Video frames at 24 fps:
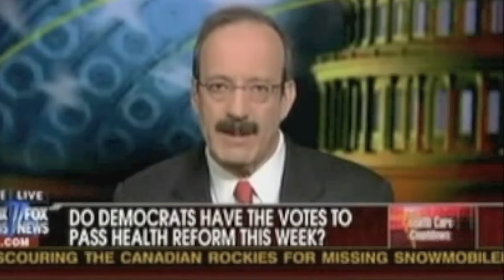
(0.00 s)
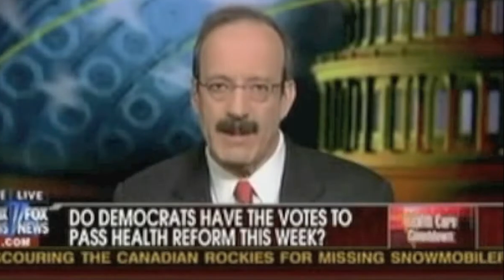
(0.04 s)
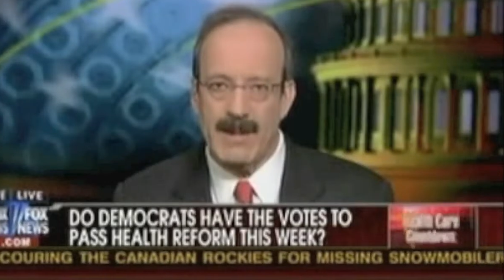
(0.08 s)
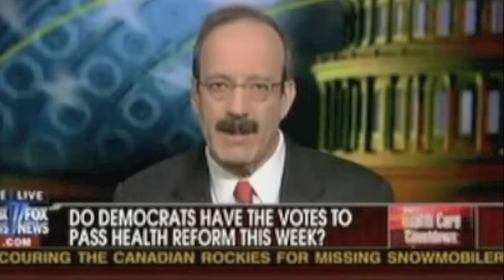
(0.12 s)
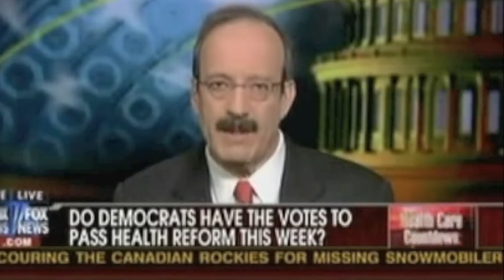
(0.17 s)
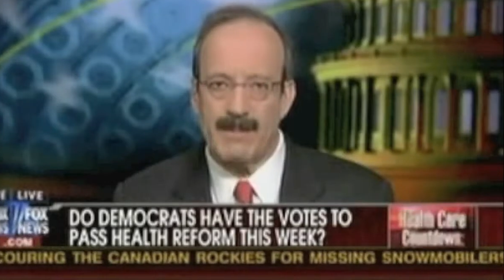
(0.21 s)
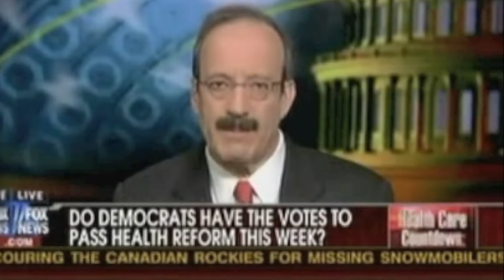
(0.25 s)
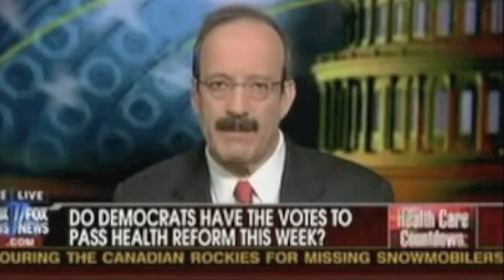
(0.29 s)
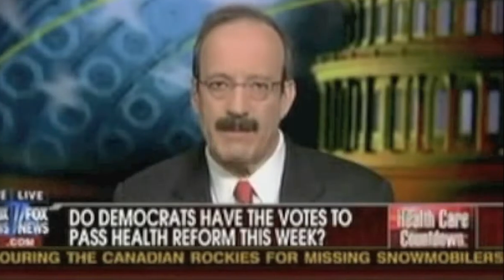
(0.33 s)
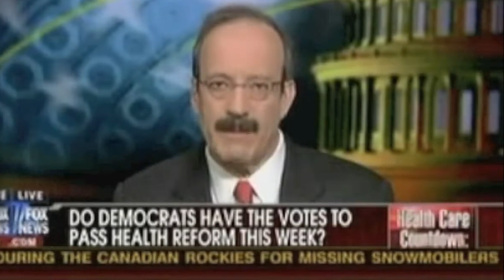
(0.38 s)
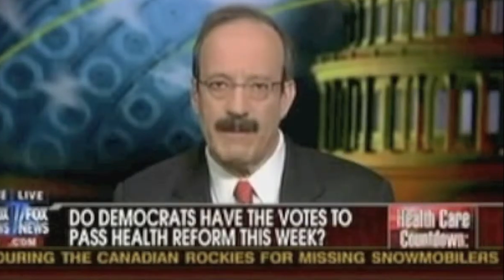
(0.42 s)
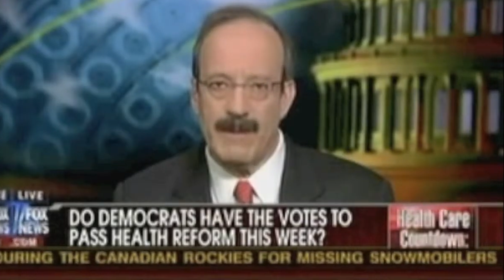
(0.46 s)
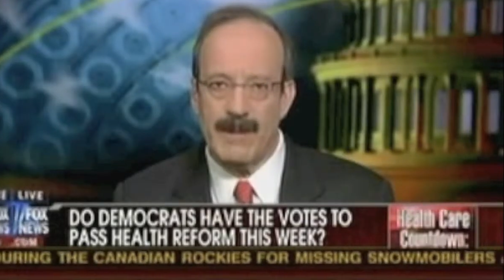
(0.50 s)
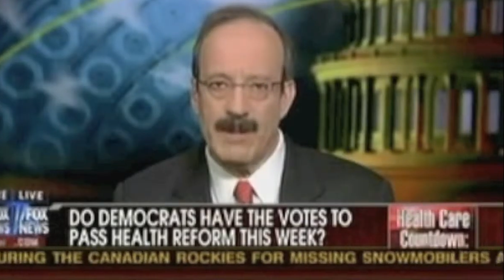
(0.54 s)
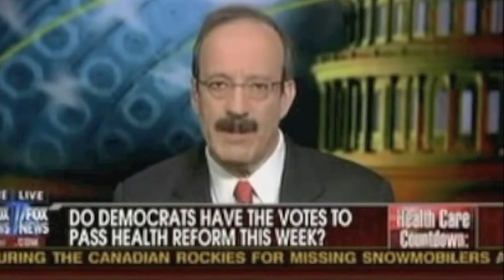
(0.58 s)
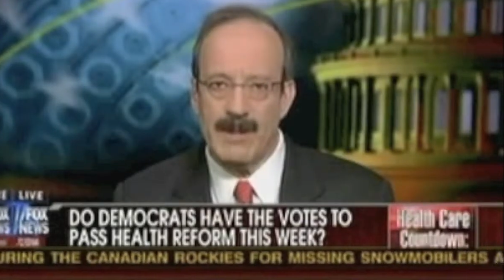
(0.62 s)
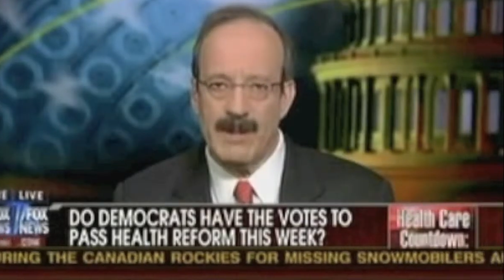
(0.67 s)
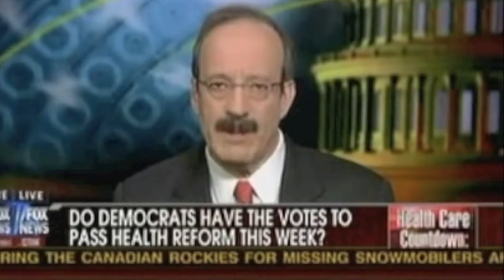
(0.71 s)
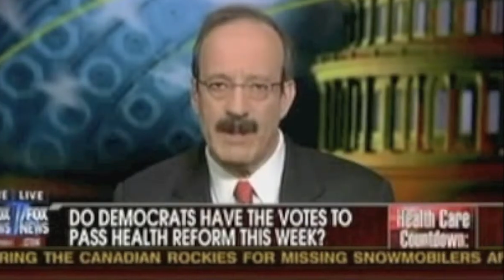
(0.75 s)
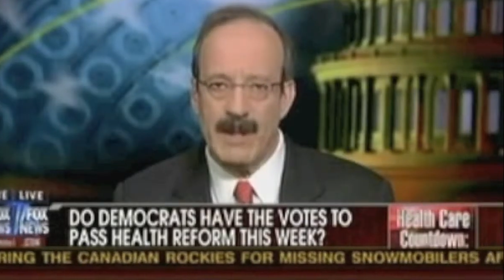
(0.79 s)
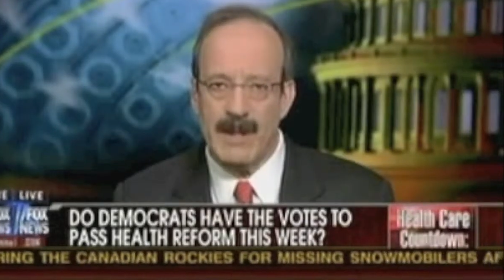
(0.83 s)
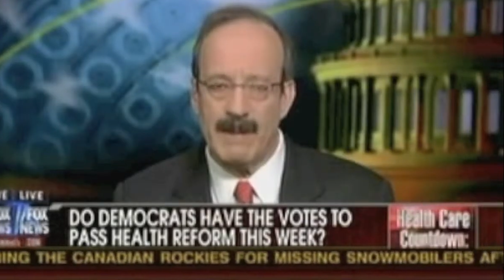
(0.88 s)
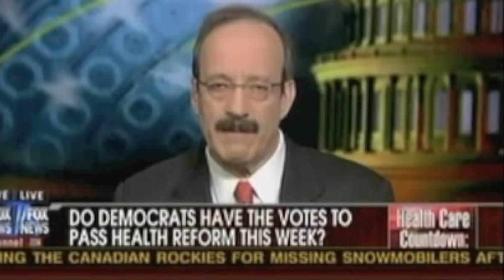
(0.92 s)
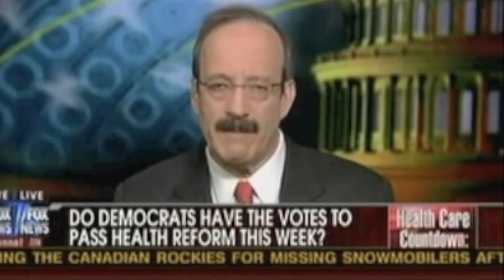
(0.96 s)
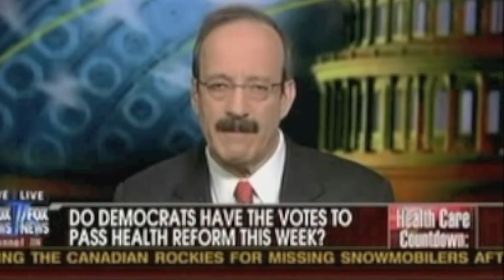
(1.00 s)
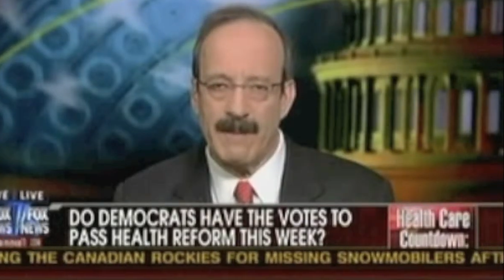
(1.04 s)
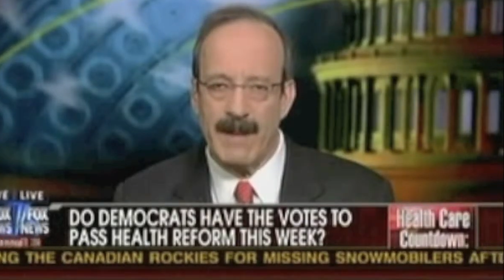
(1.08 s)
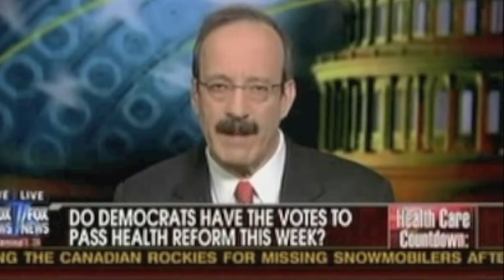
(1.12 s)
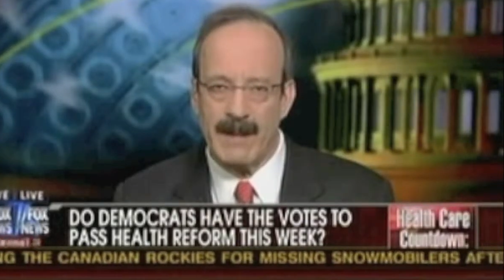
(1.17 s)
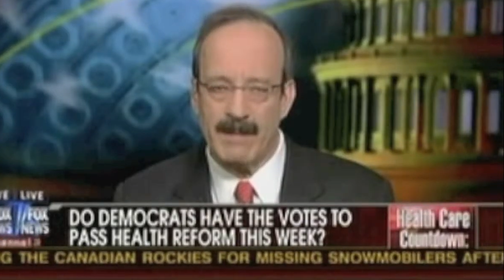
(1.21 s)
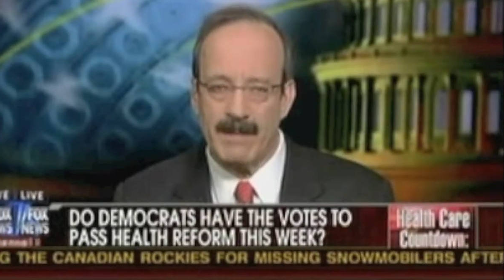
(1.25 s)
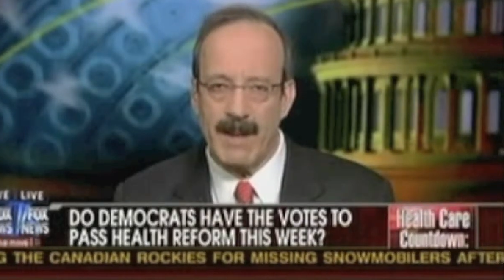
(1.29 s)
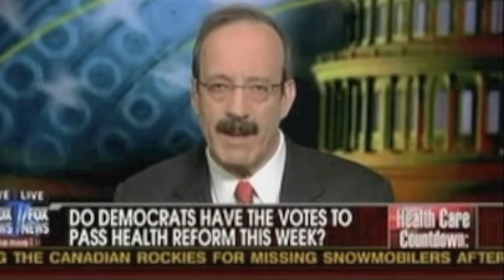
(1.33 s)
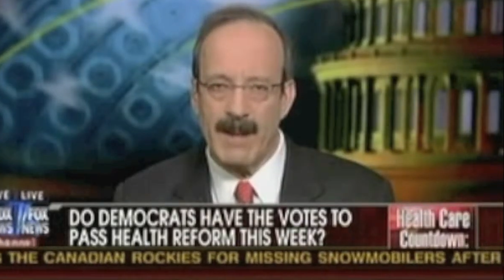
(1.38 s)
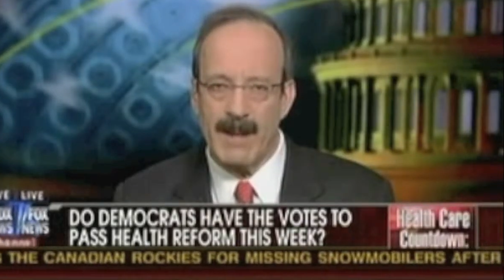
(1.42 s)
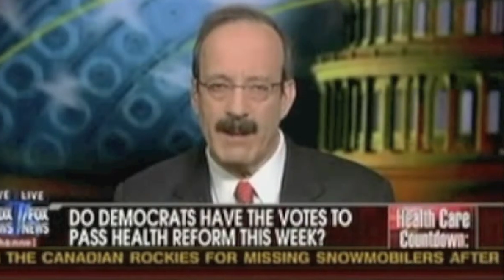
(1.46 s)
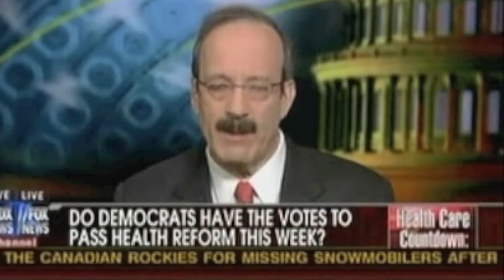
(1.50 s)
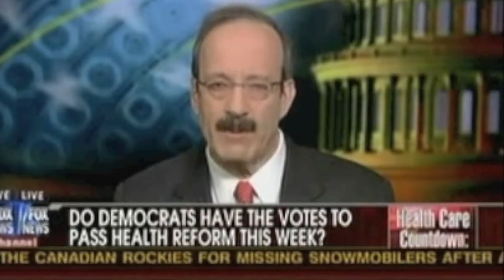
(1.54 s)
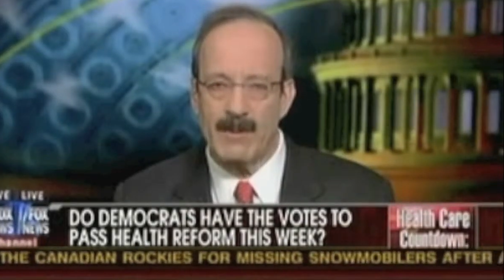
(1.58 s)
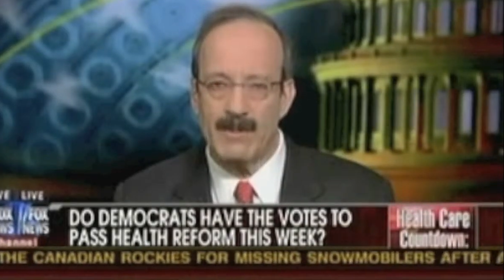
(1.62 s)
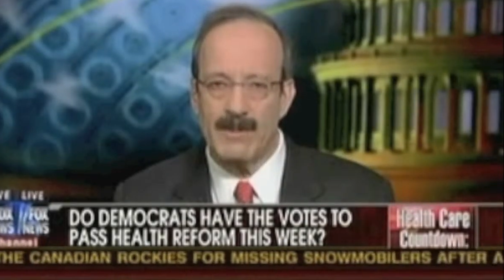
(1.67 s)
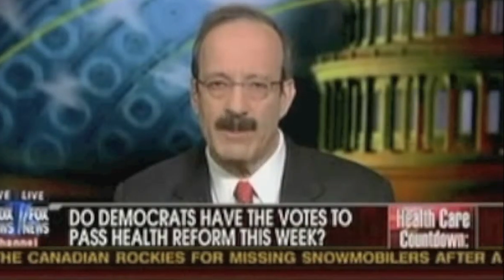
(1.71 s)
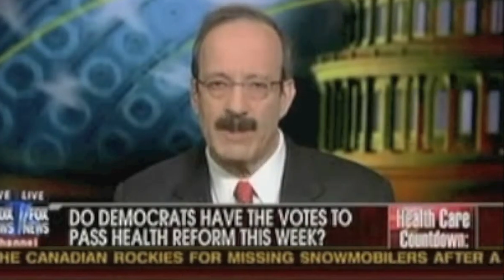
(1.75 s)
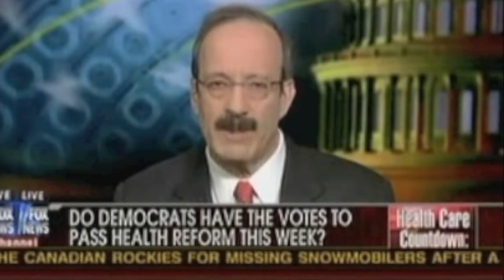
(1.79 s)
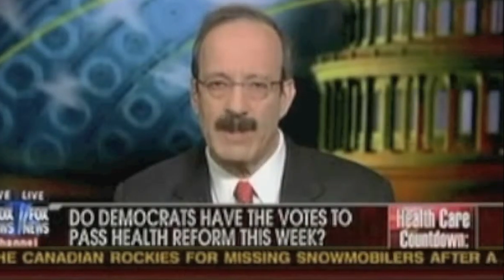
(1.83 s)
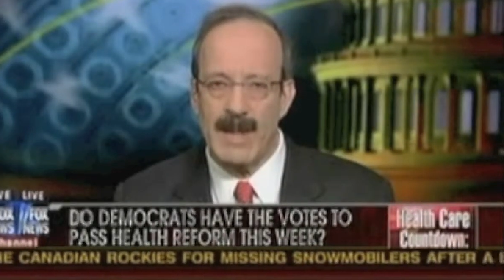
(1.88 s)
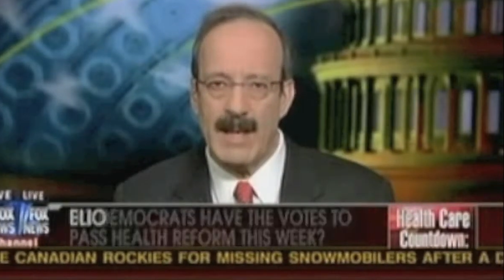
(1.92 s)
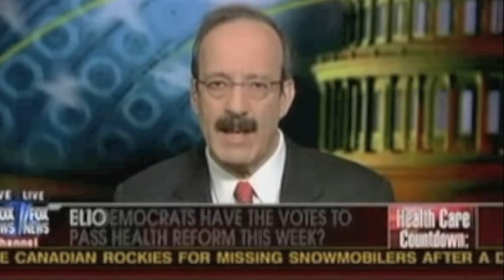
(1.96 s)
the provisions that affect my
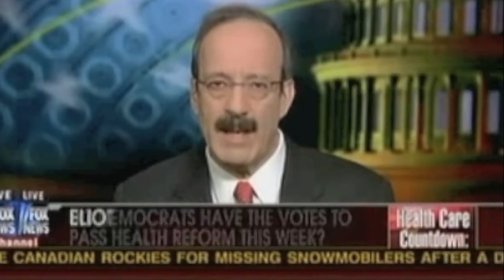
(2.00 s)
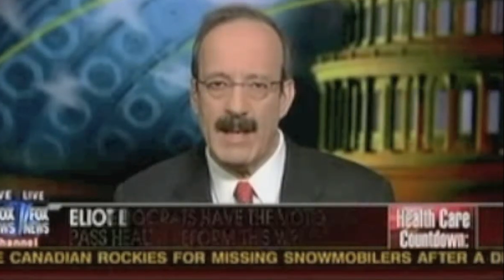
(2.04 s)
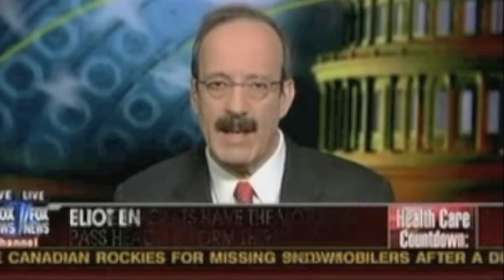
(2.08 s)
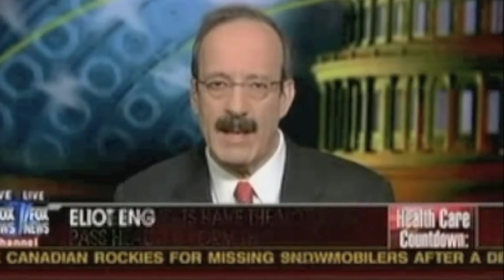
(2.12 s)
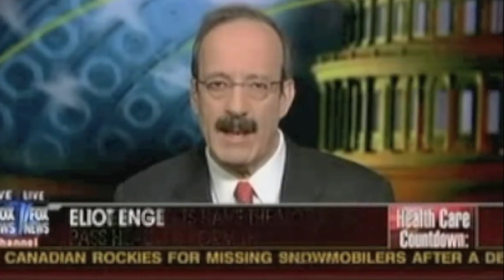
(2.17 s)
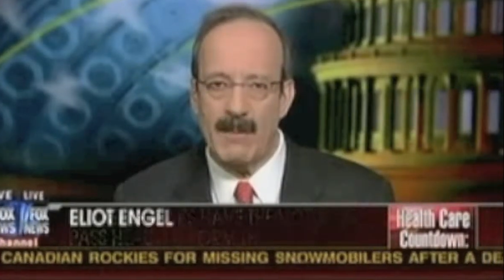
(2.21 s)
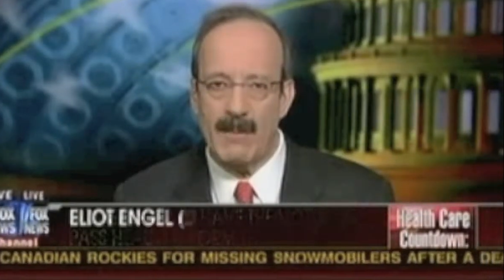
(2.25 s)
home state.